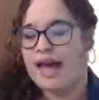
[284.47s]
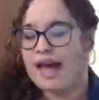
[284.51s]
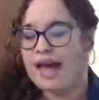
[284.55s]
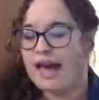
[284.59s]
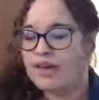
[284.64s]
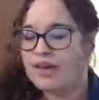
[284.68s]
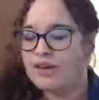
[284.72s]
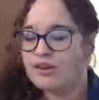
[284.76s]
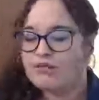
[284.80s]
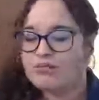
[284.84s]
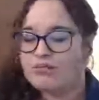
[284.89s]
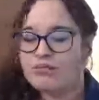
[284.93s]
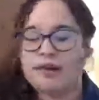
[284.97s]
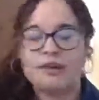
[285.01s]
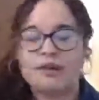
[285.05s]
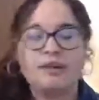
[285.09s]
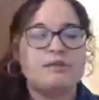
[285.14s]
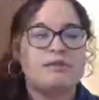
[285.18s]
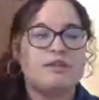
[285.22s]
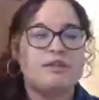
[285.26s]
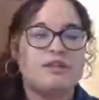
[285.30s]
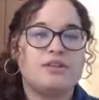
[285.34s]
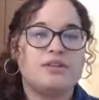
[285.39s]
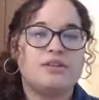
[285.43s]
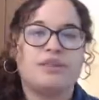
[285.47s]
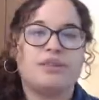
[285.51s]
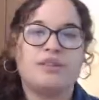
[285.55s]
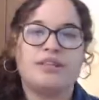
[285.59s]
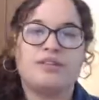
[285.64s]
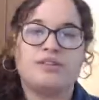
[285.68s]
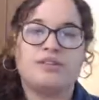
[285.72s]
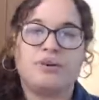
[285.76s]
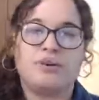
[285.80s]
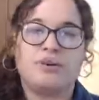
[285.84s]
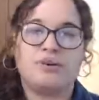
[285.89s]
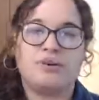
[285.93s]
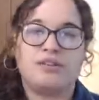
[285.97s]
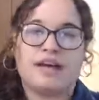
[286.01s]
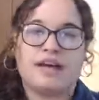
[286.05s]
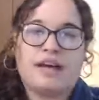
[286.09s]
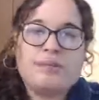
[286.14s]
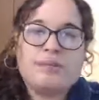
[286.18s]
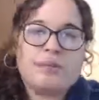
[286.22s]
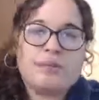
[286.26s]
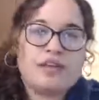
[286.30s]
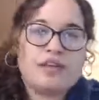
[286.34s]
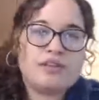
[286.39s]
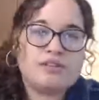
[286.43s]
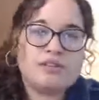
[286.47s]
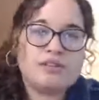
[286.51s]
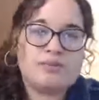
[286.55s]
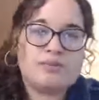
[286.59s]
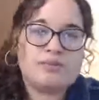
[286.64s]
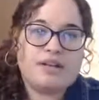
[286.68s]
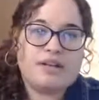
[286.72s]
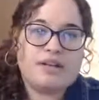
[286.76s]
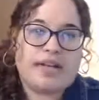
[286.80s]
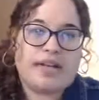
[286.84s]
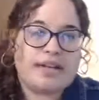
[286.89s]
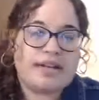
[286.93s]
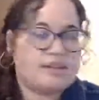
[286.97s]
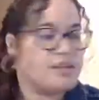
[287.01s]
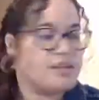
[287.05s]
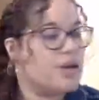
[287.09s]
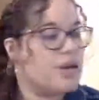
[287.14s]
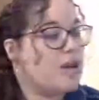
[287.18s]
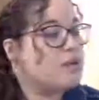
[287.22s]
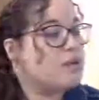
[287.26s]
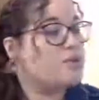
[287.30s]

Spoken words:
And you've probably been doing that the whole time and you didn't realize.